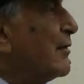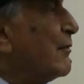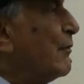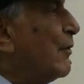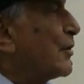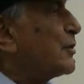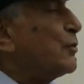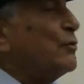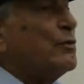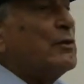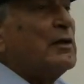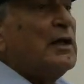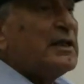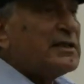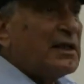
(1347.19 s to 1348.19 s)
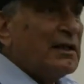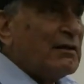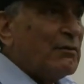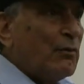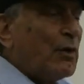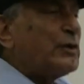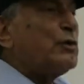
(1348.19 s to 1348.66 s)
what to listen,
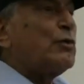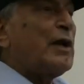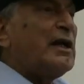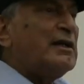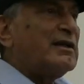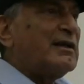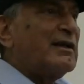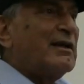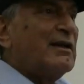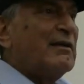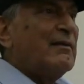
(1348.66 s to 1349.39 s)
what to write.